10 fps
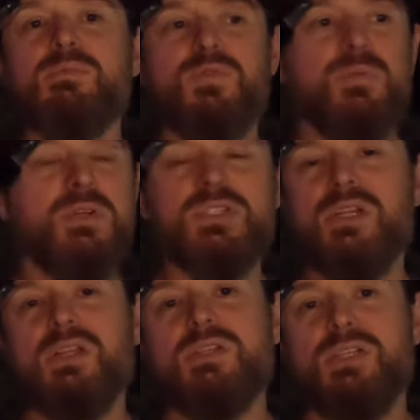from
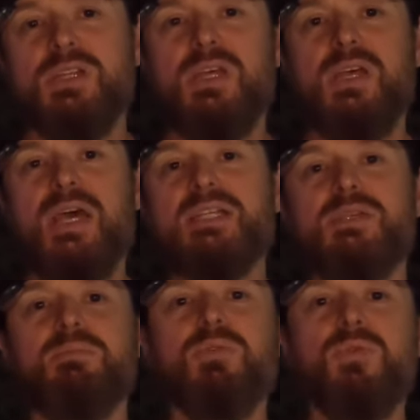there's an
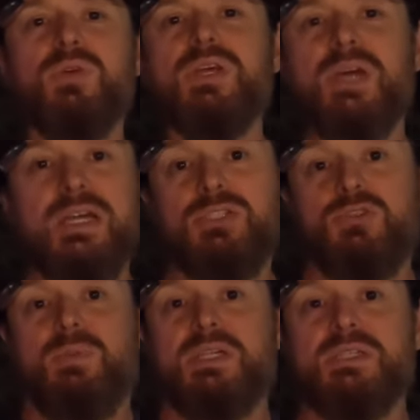ex-employee, I
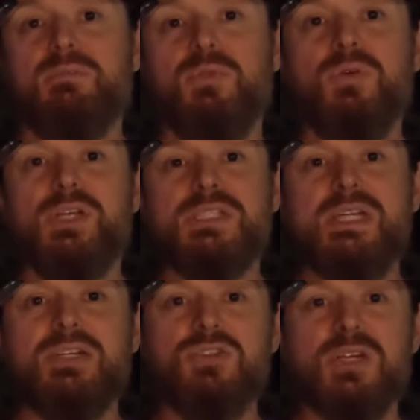assume ex-employee, of
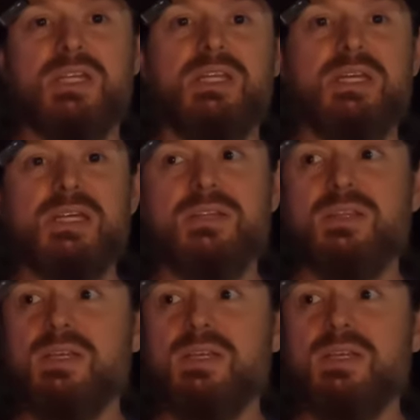Stat Trucking Inc.